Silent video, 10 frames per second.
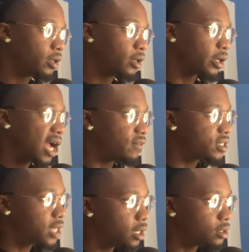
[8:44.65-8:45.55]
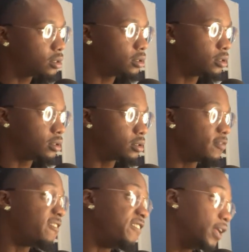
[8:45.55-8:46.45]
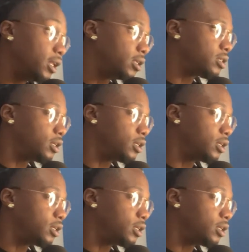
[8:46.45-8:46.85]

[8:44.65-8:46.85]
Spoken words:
conversations, feelings,